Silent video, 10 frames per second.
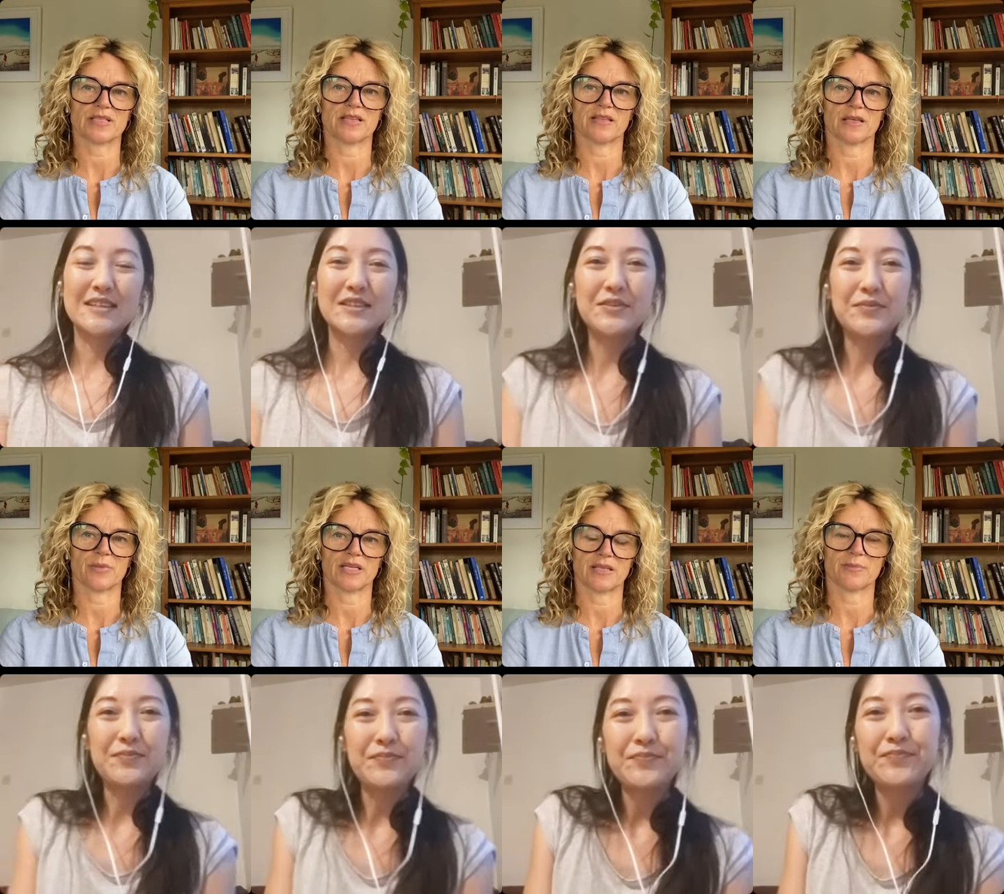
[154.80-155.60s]
Speaker 1: is a little
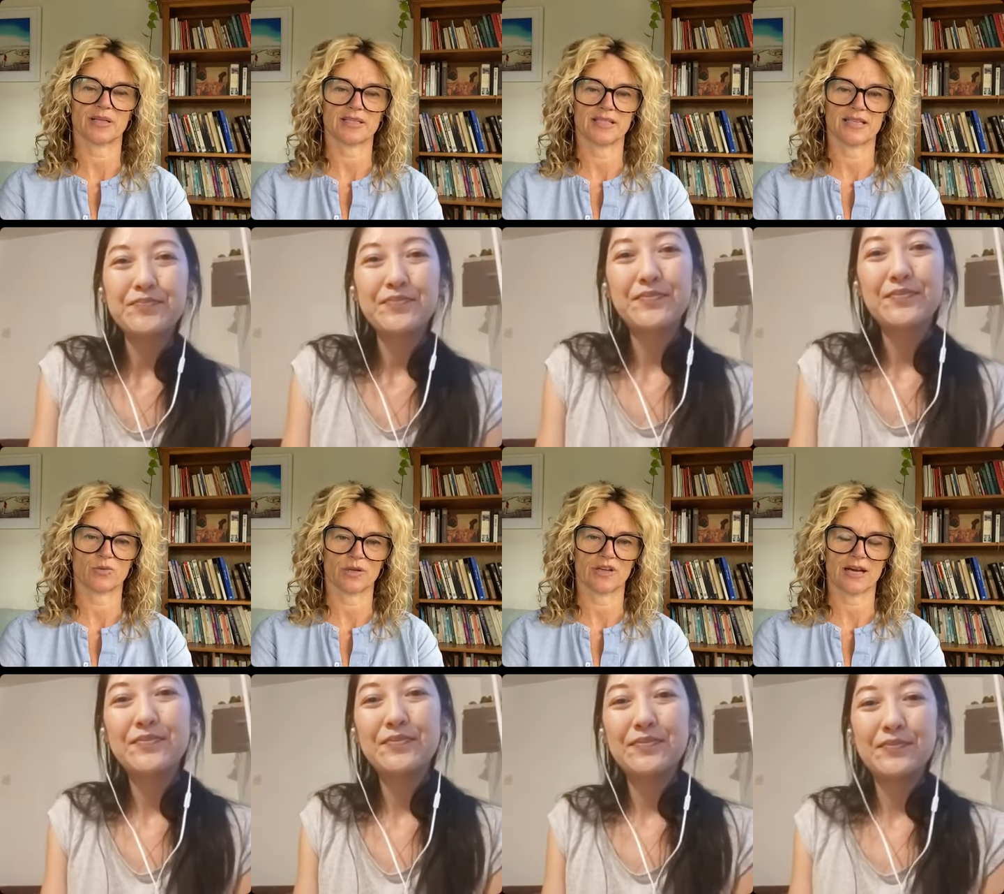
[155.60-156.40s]
bit depleted
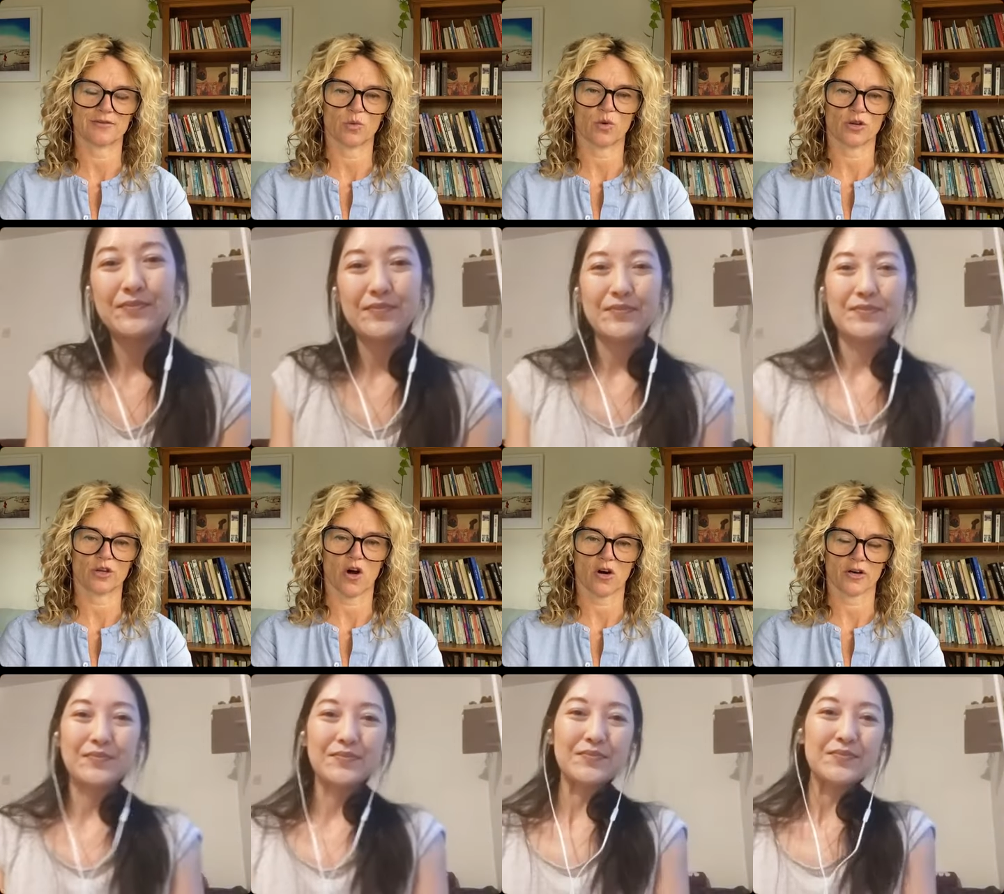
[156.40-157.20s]
when you have to work
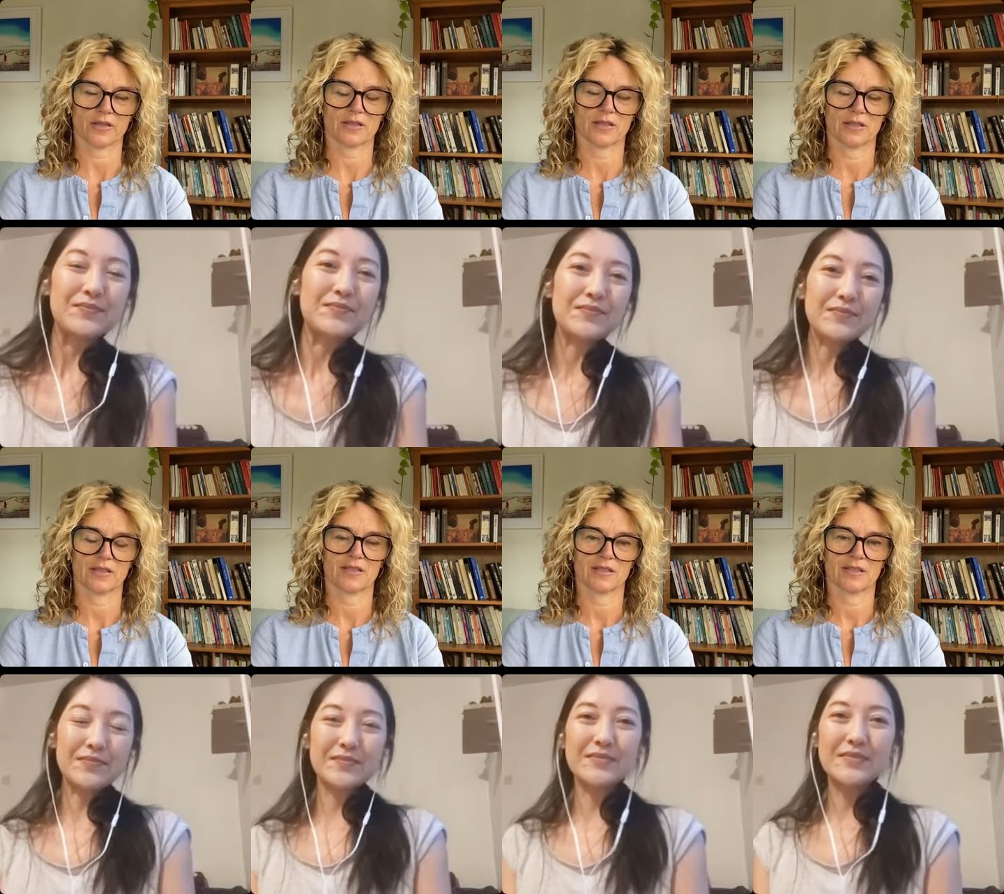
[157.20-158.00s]
hard.
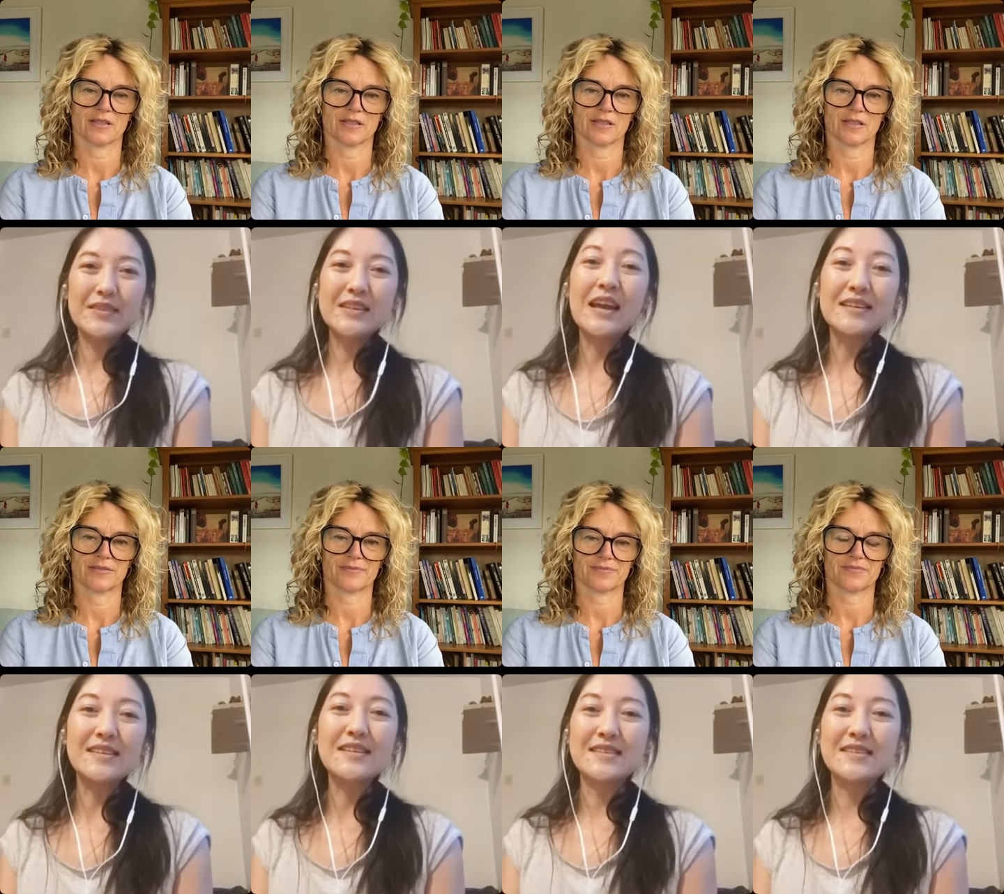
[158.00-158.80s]
Speaker 2: Yes,
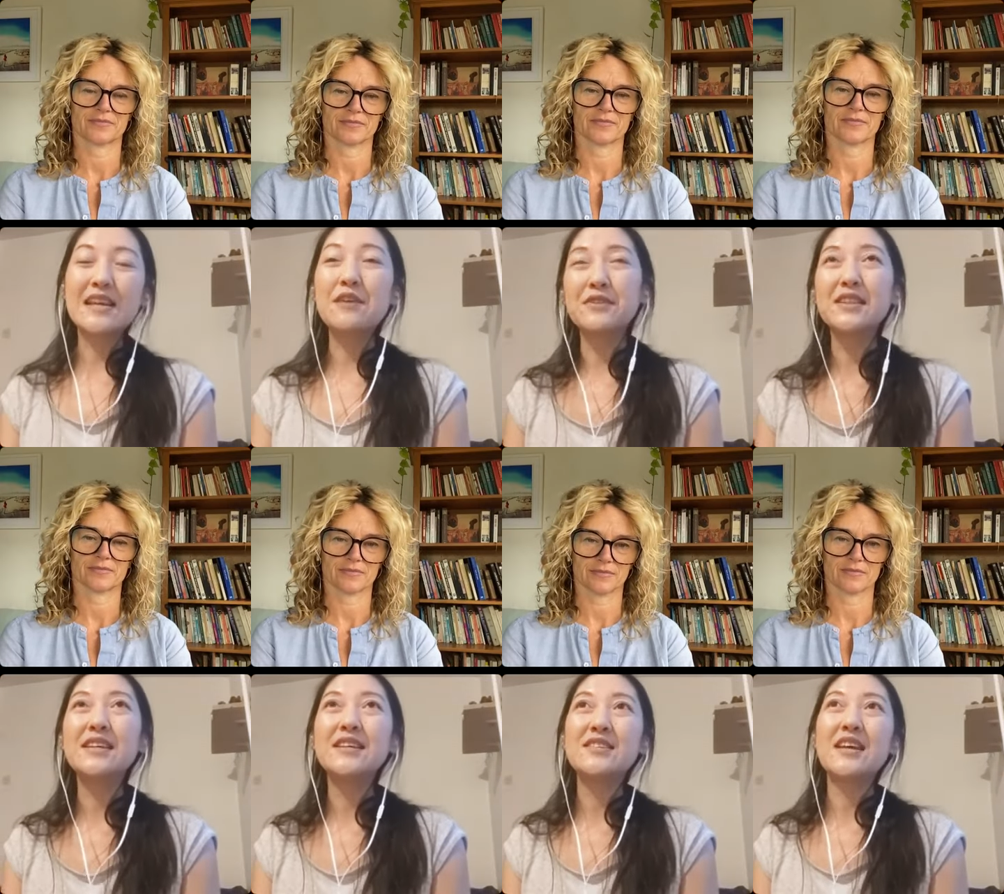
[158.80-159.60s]
it's
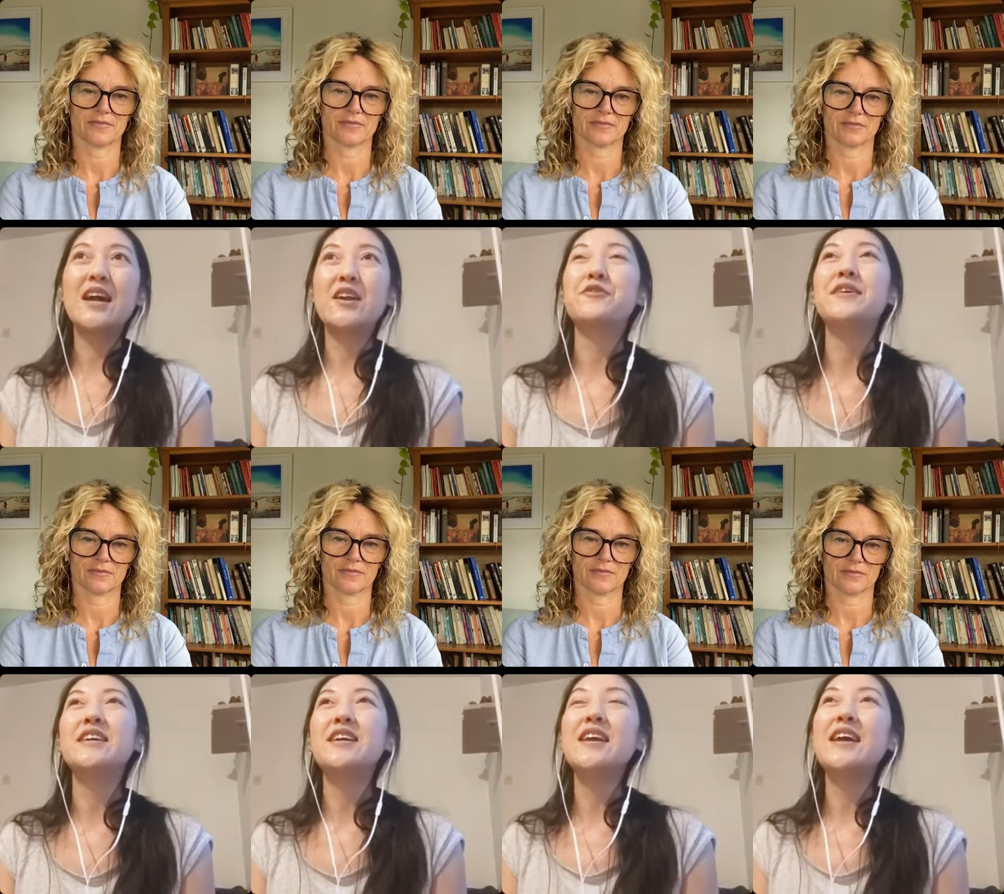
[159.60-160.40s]
definitely
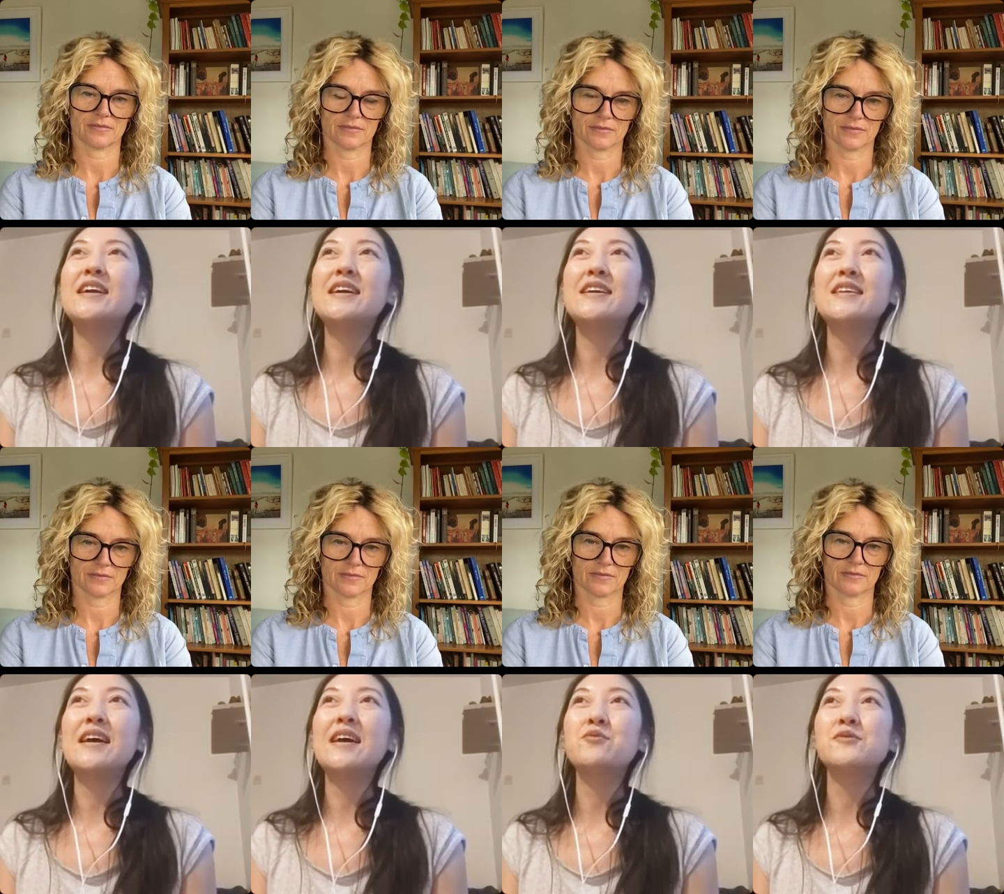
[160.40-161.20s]
tiring, and
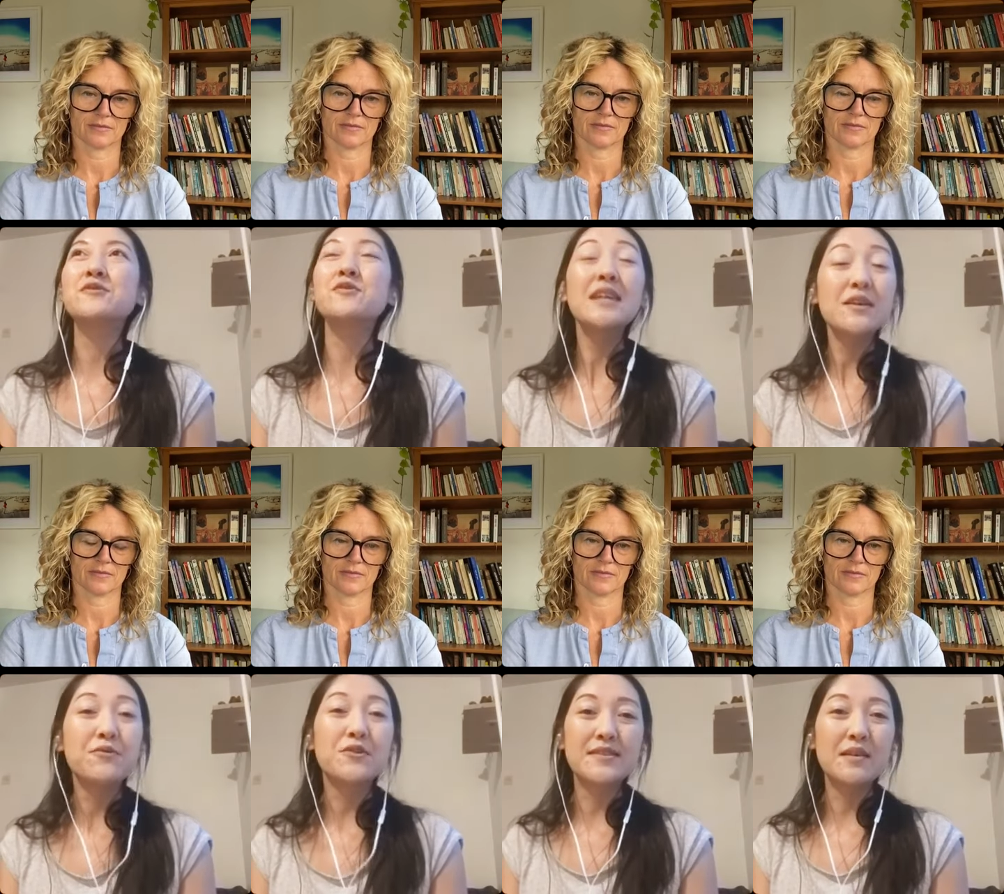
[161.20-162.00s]
I was looking
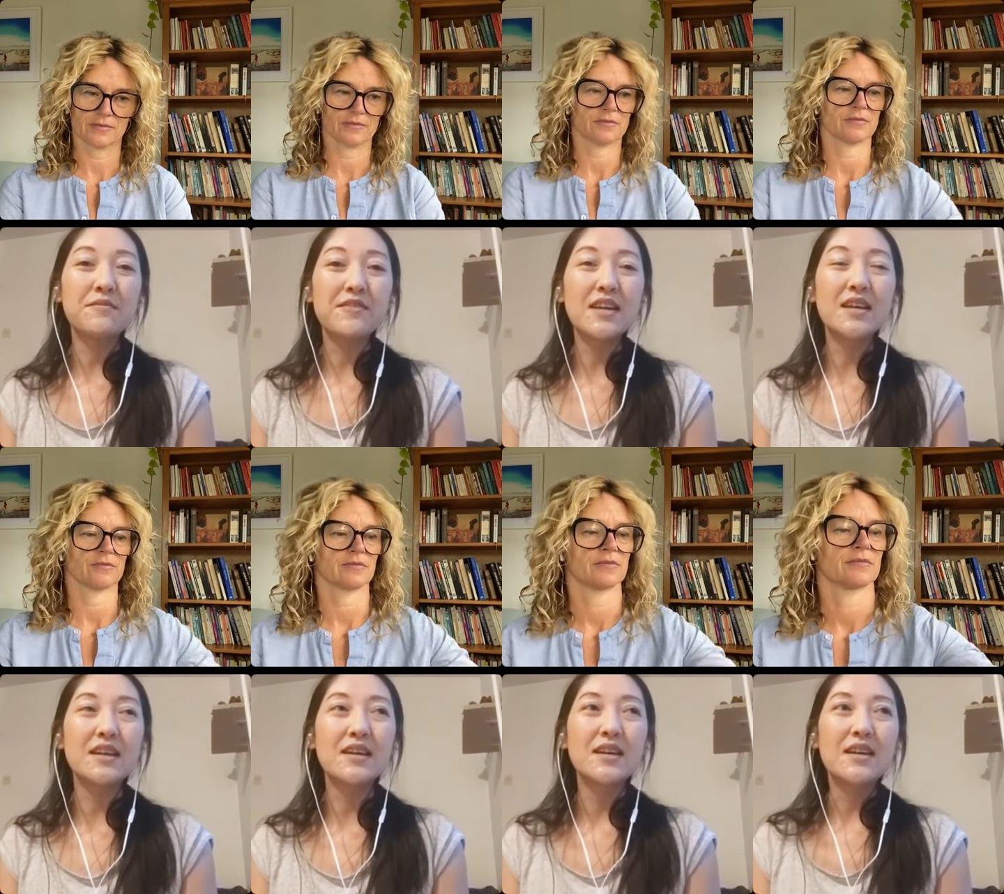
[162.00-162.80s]
for
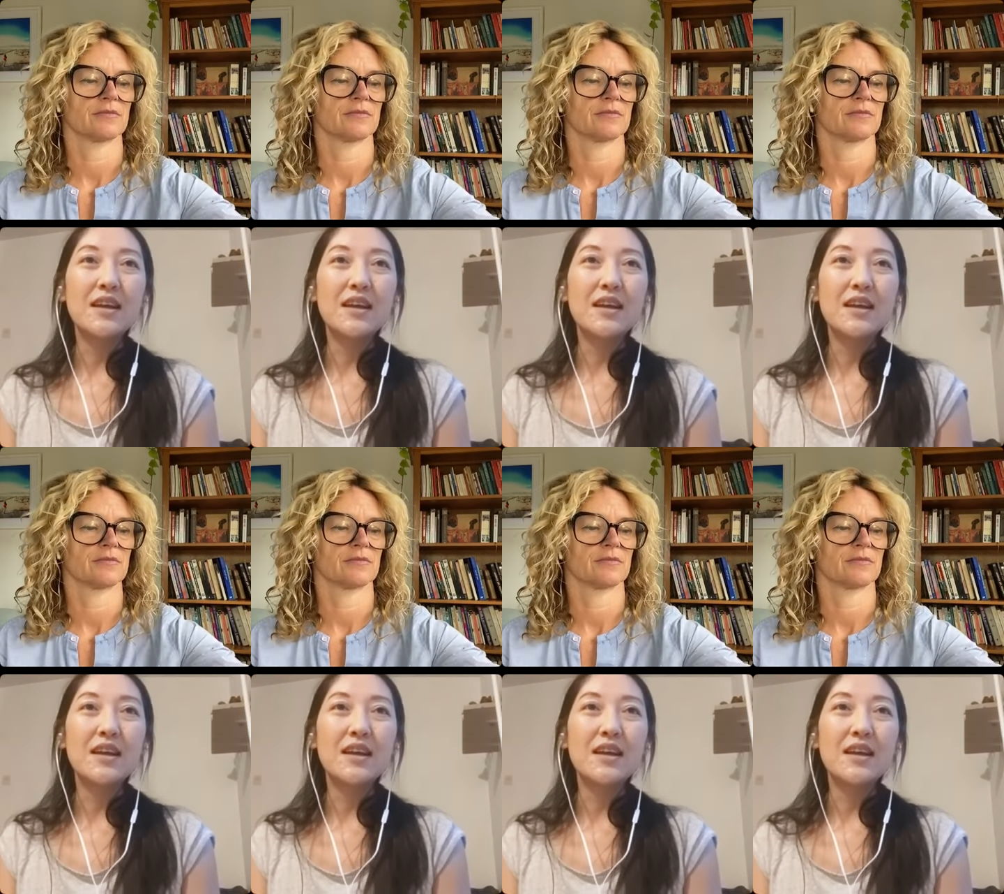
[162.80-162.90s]
something